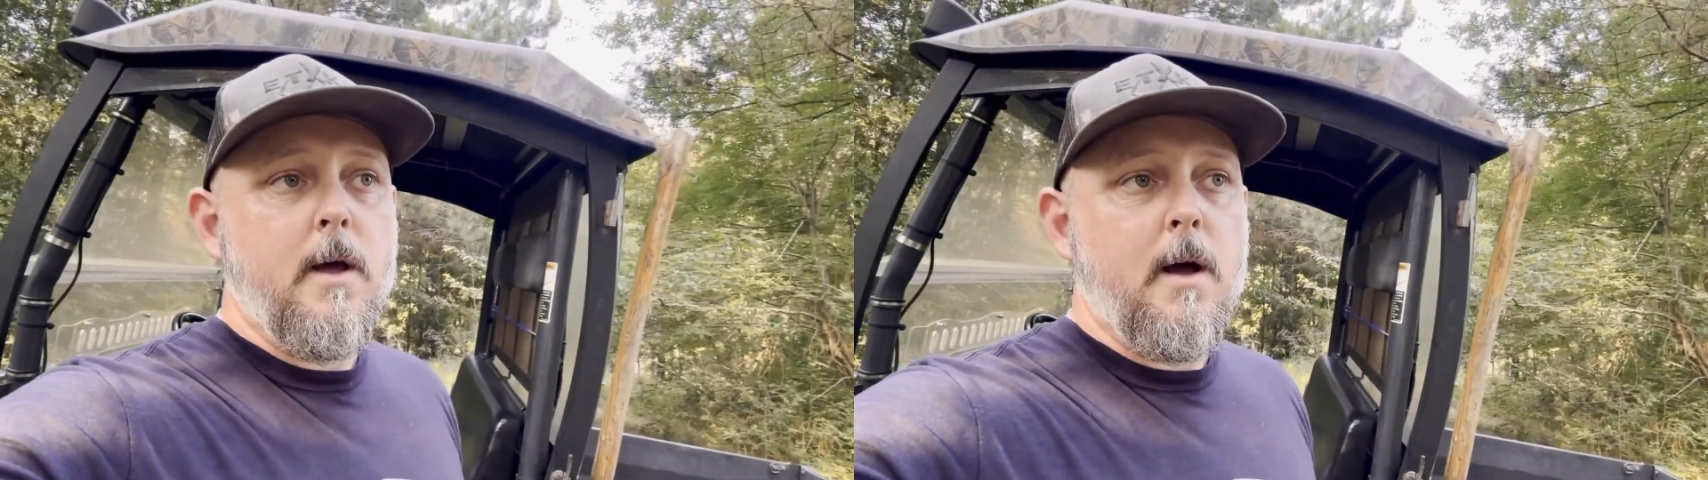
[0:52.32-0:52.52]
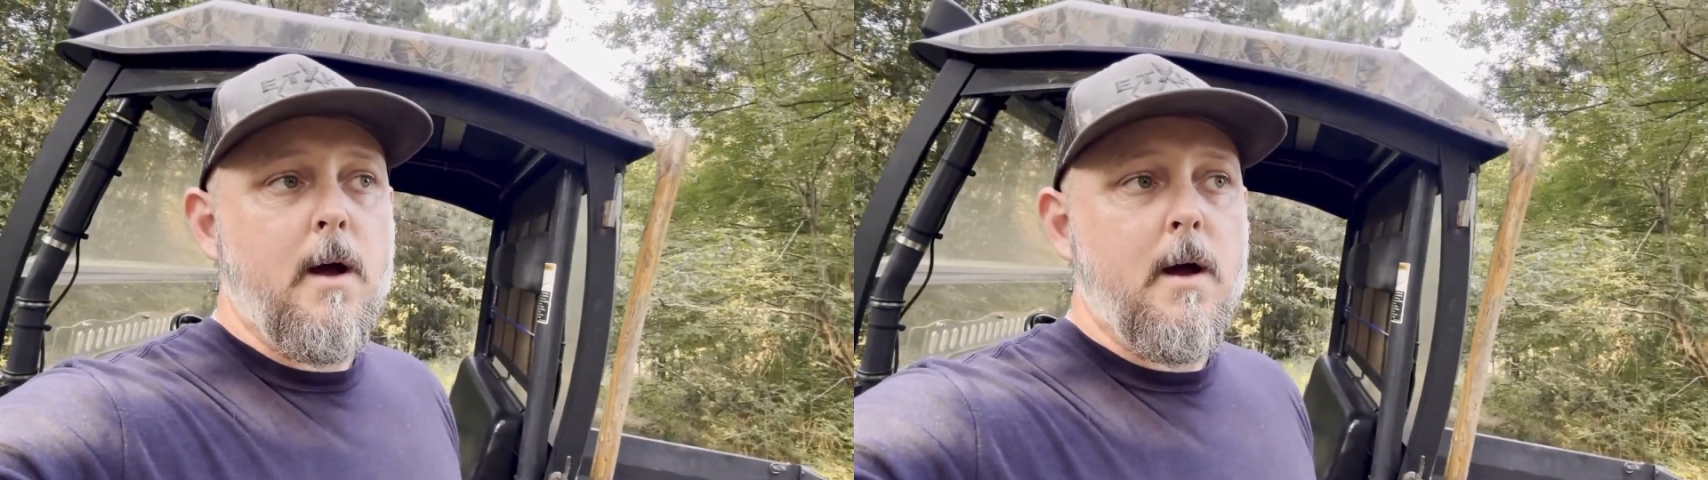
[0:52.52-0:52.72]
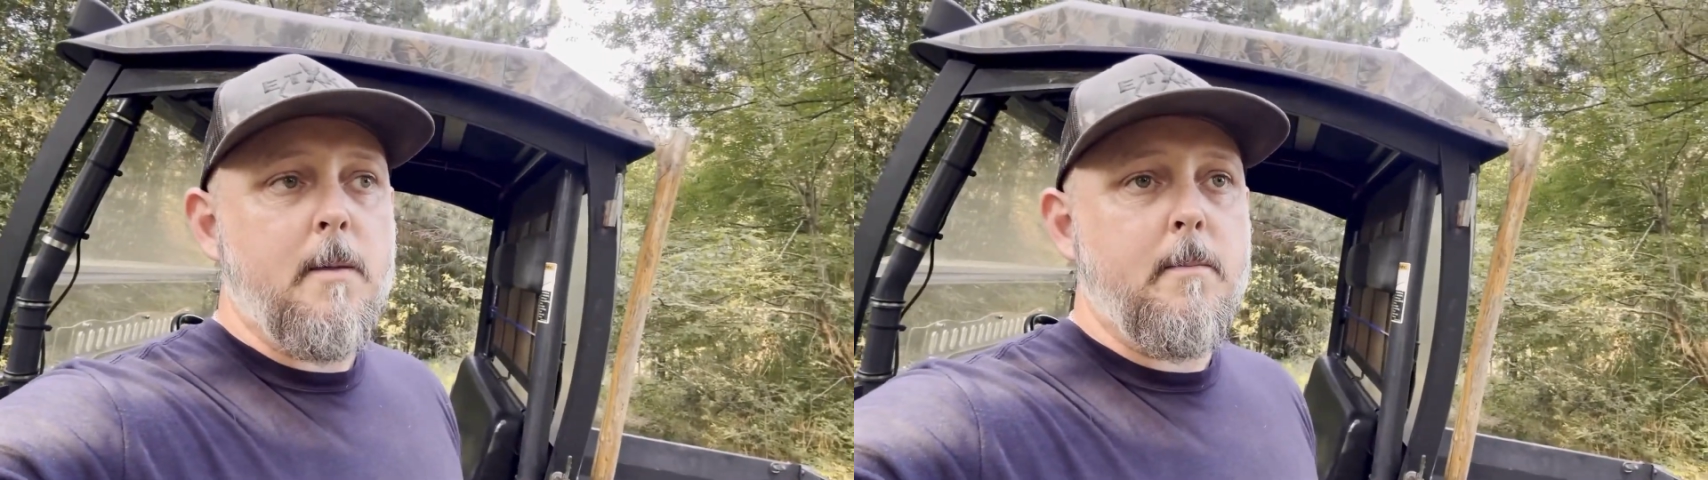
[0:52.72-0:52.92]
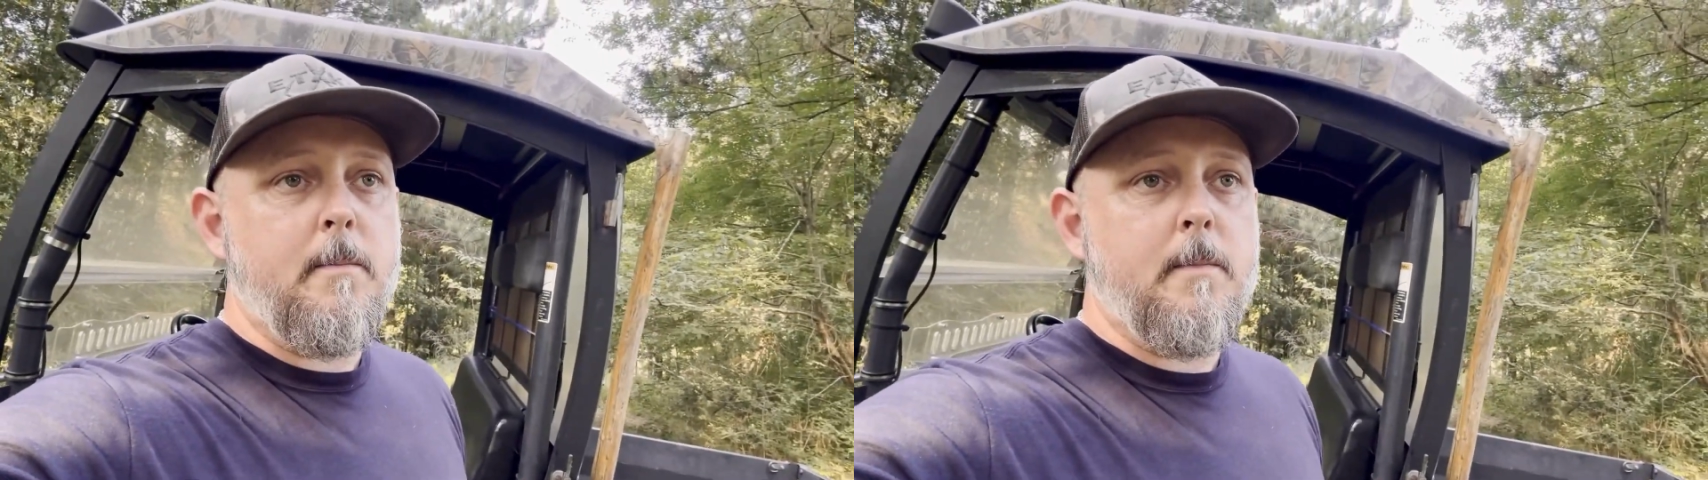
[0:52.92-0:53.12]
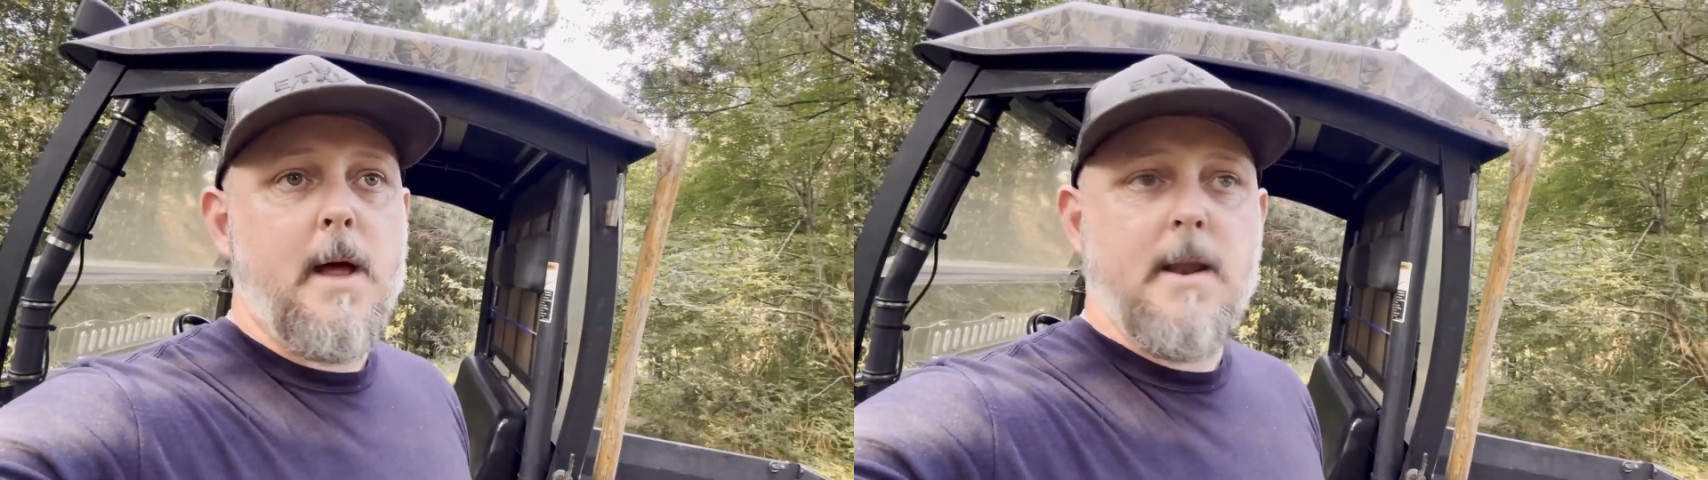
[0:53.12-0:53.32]

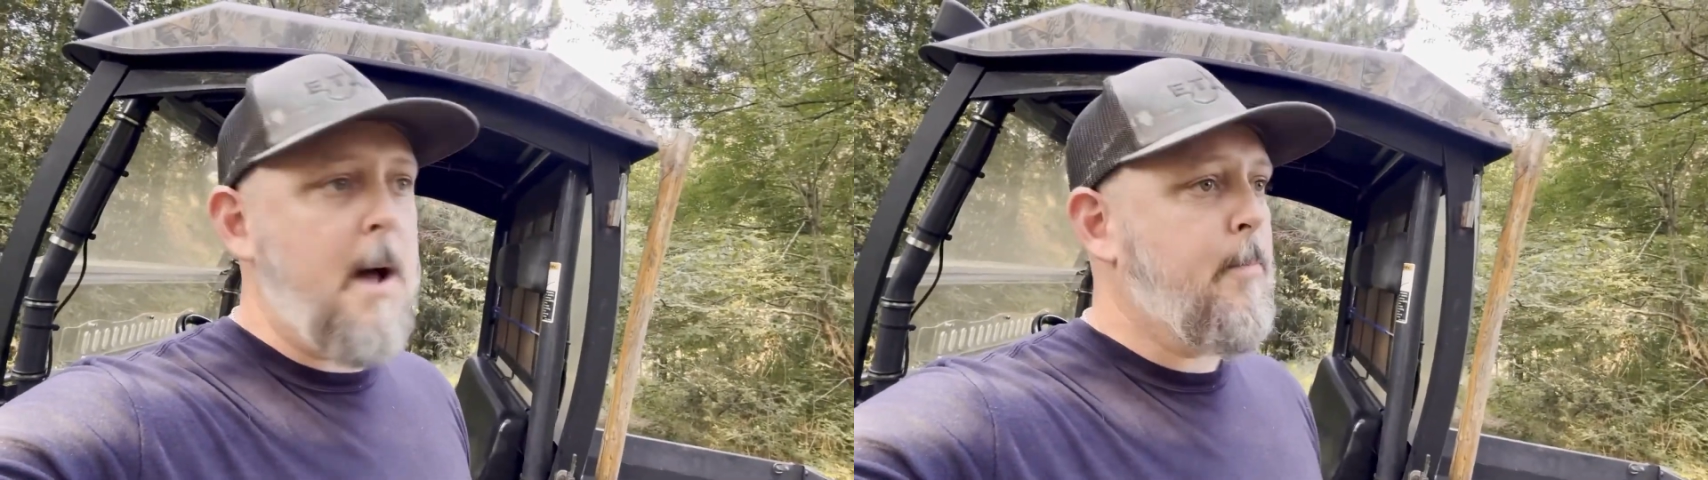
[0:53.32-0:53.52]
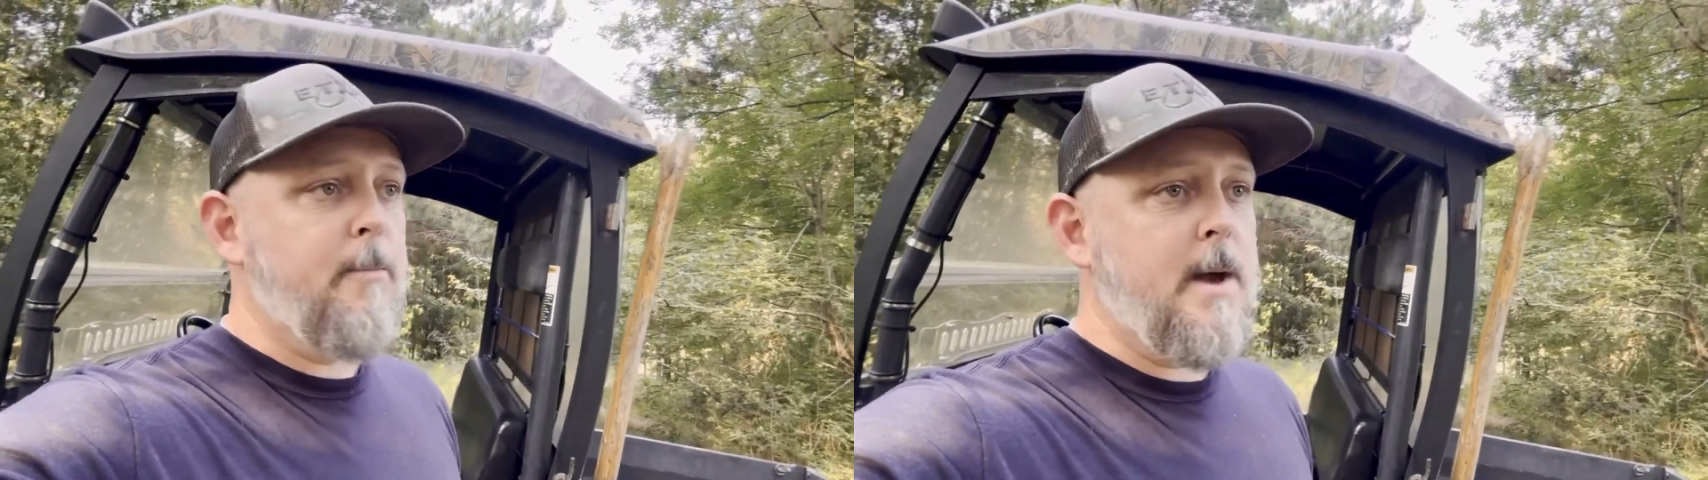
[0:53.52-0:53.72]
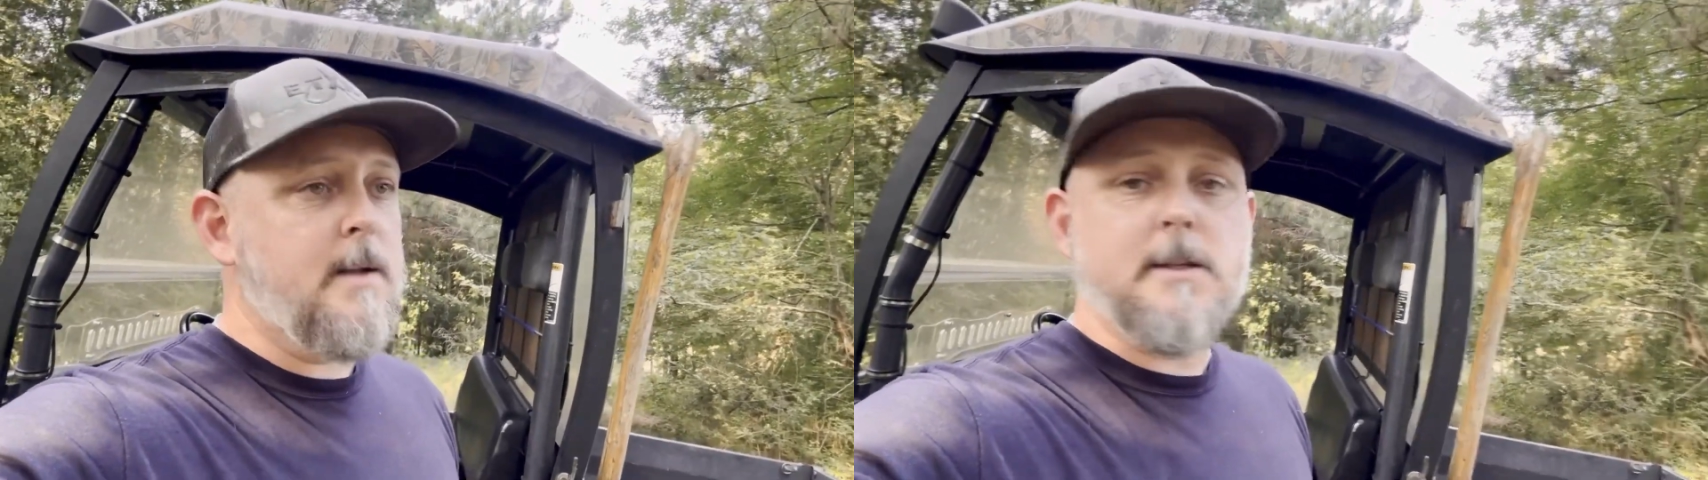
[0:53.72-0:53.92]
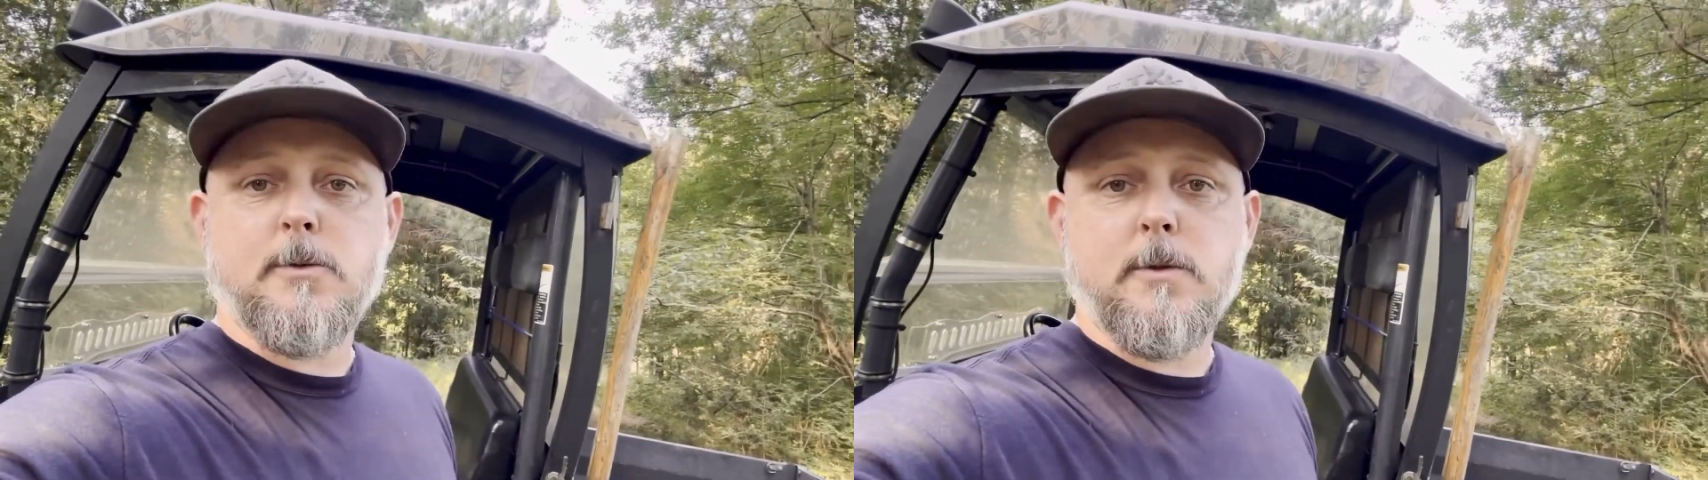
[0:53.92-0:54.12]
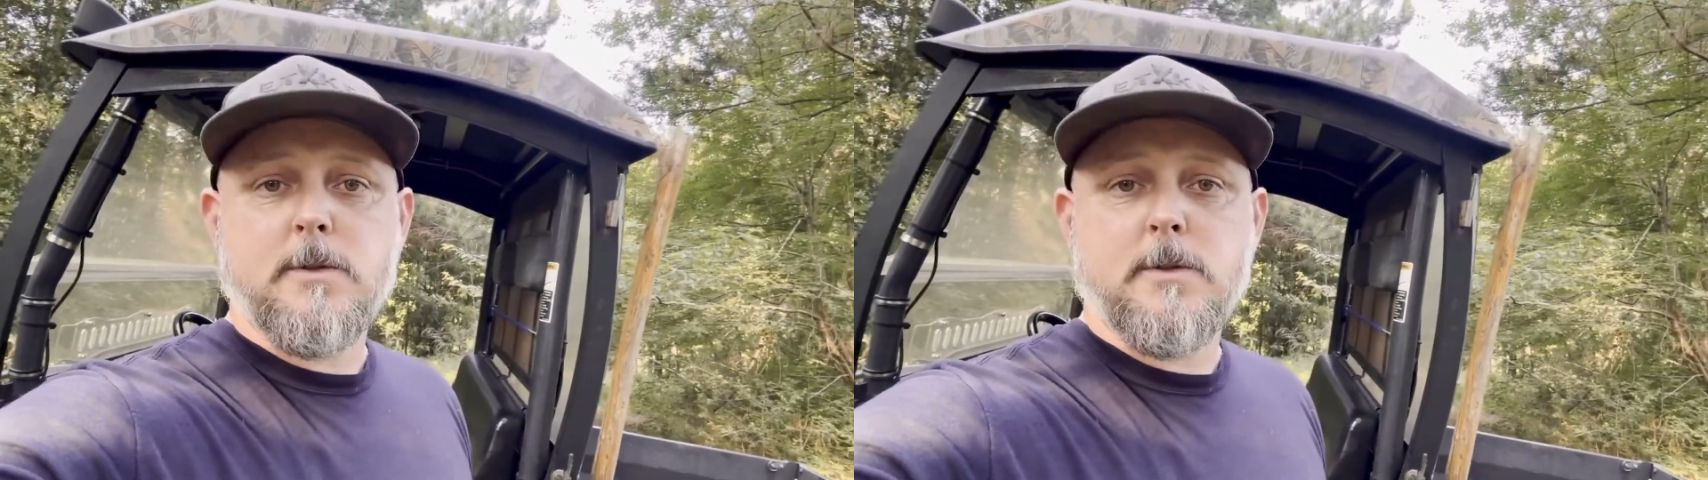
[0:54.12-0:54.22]
I did not put bait in this one.